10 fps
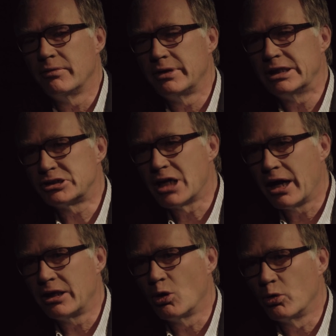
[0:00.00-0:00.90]

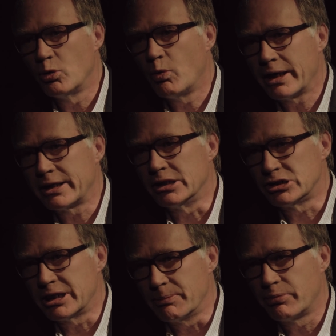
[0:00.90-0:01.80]
design of the Viking
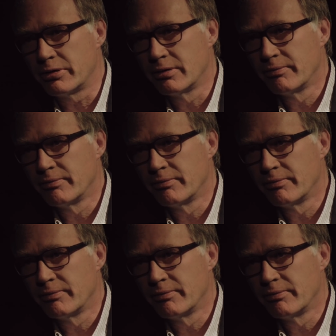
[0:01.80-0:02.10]
ship.